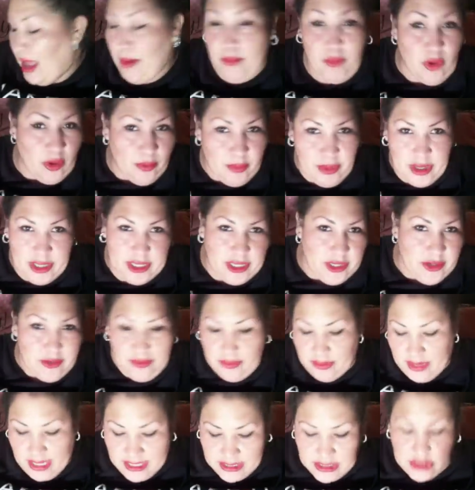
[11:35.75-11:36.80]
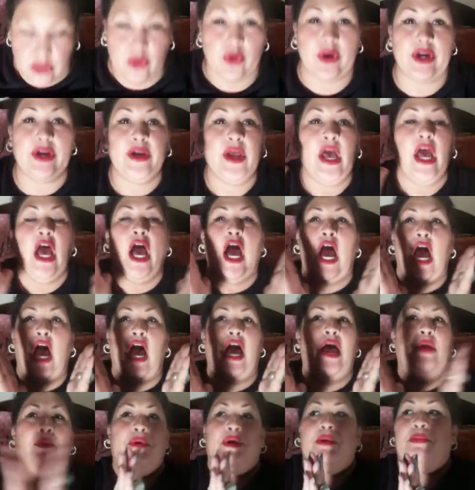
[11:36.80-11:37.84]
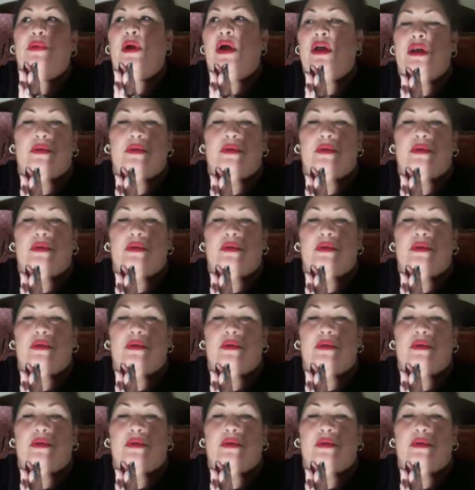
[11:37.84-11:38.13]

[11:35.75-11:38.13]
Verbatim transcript: more money, you know that story, I would have probably